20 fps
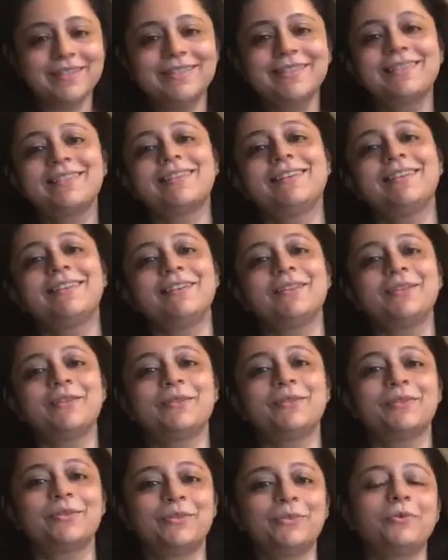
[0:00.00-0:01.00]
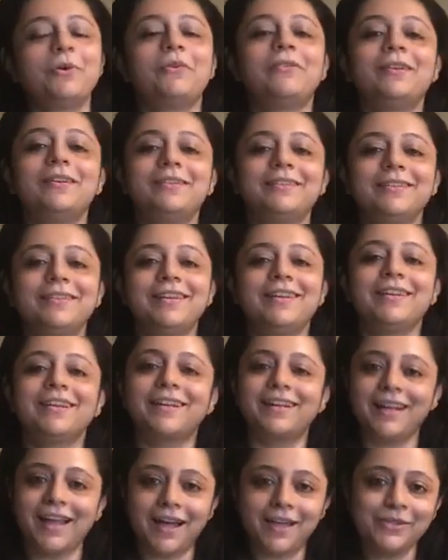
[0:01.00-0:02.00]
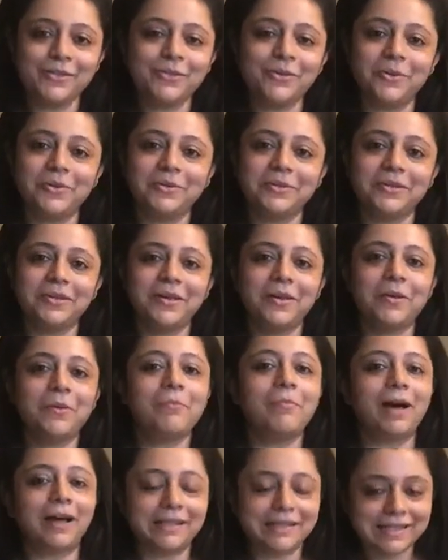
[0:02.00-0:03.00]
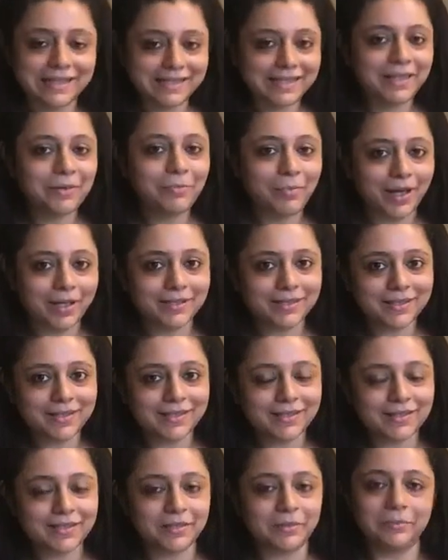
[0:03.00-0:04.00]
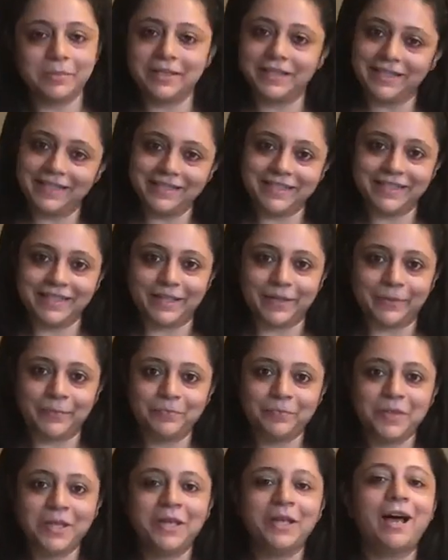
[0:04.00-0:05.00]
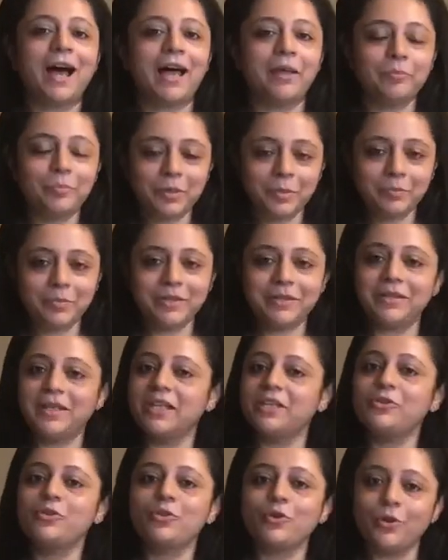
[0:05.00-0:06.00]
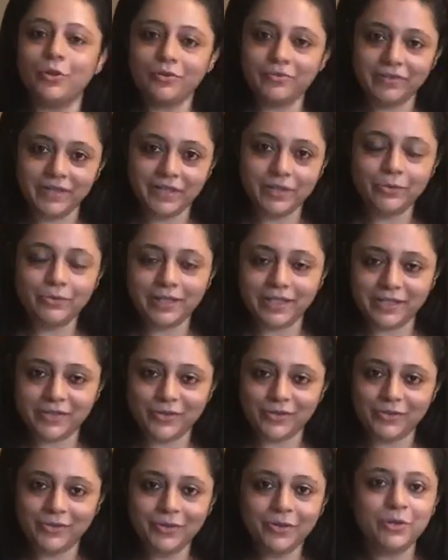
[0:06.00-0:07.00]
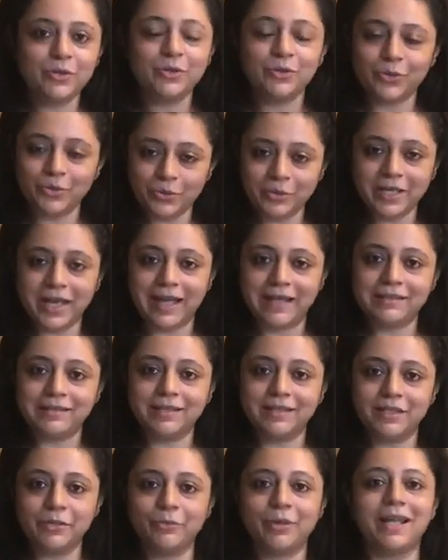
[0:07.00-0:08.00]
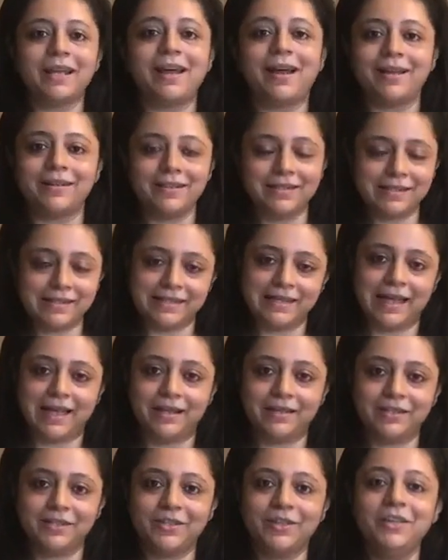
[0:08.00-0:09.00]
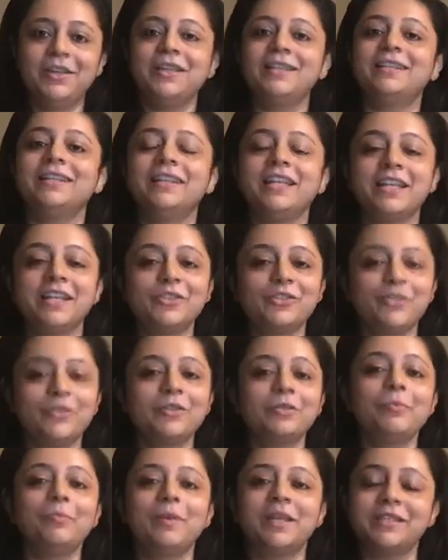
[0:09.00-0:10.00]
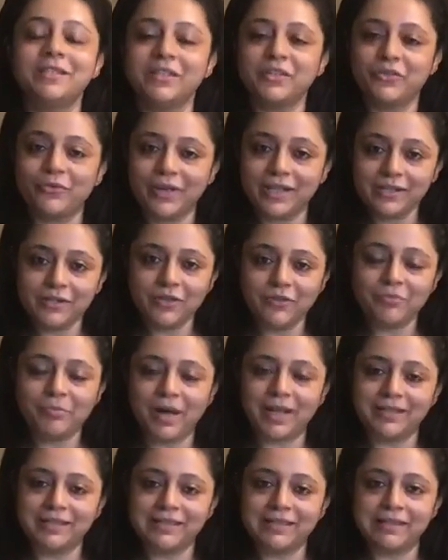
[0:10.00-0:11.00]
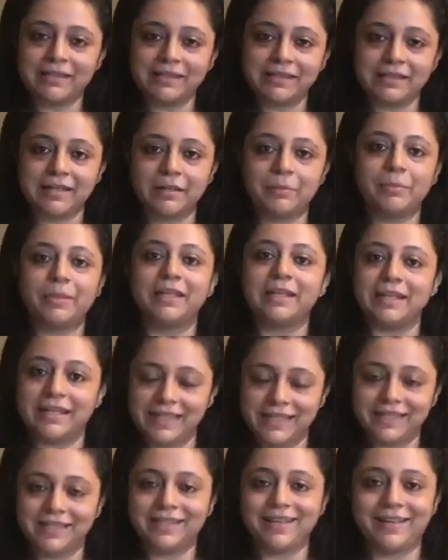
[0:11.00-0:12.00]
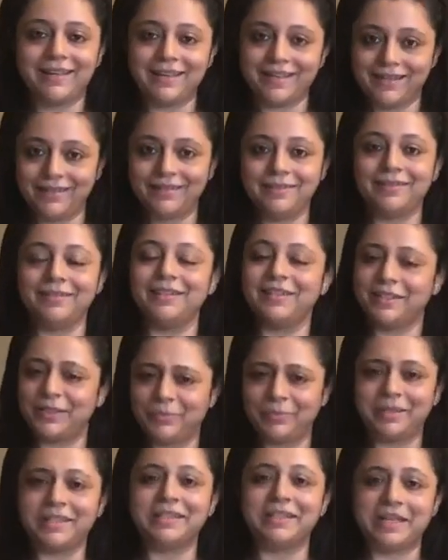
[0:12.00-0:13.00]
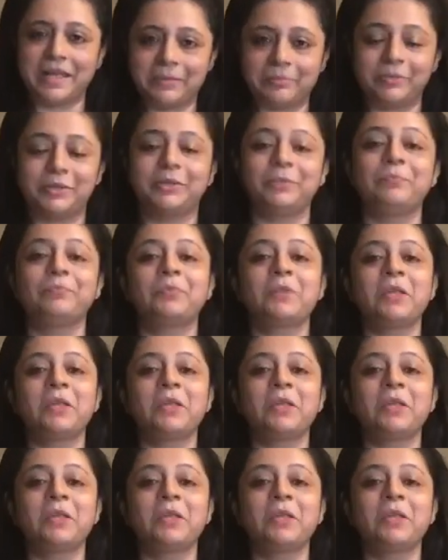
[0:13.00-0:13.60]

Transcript: friends to our class on parties and party system in India. I'm preparing a short video lecture so that you can understand the major trends of party system in India in little bit depth.